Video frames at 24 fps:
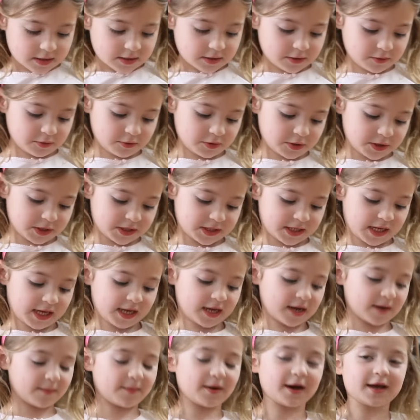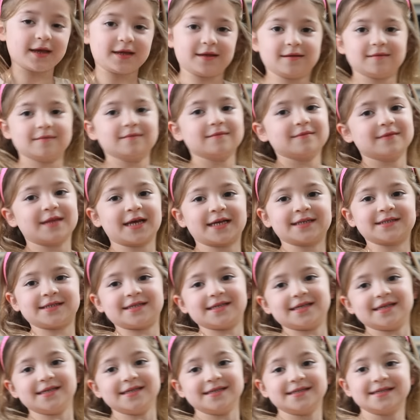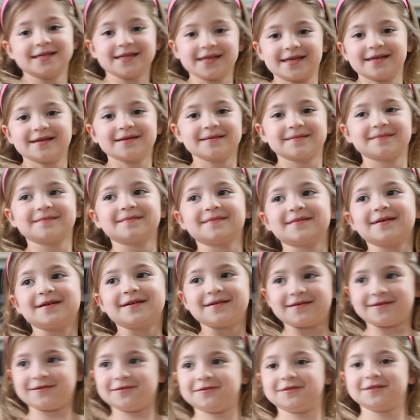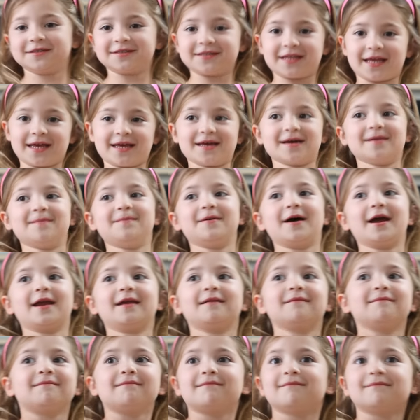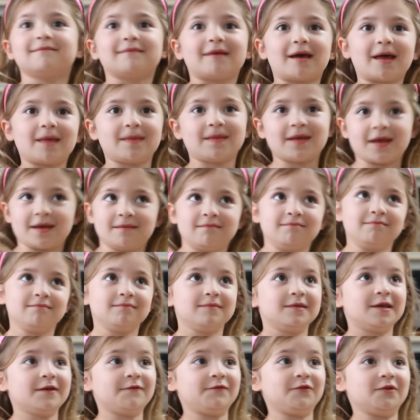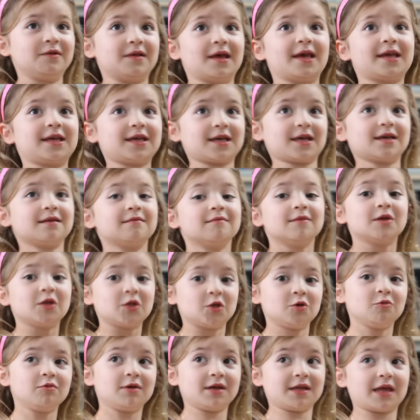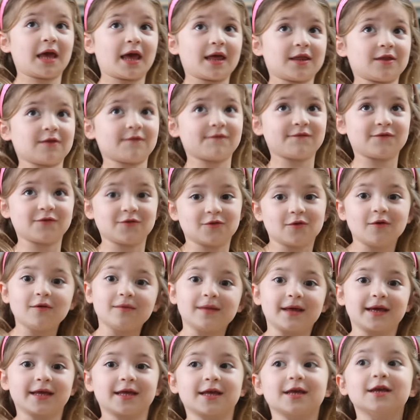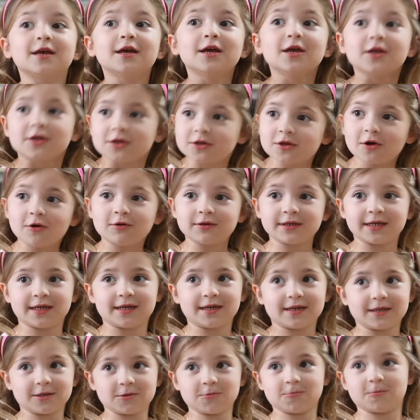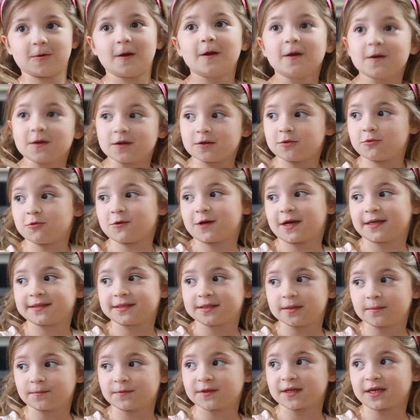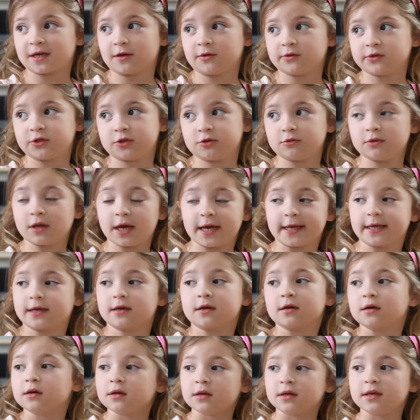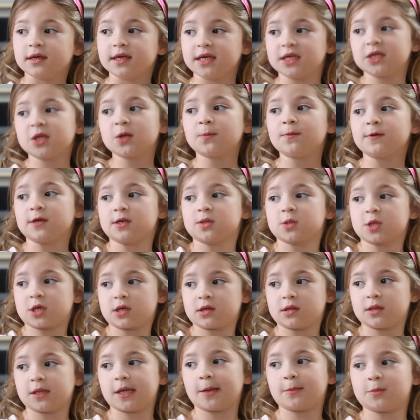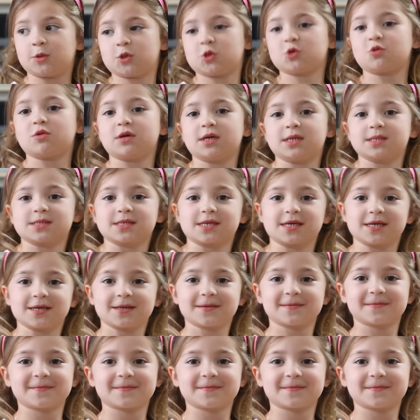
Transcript: You just take a bite. That's easy. You just take a bite, and then if you like it, you eat it, and if you don't like it, you don't eat it. You get something else you like. Easy peasy, lemon squeezy.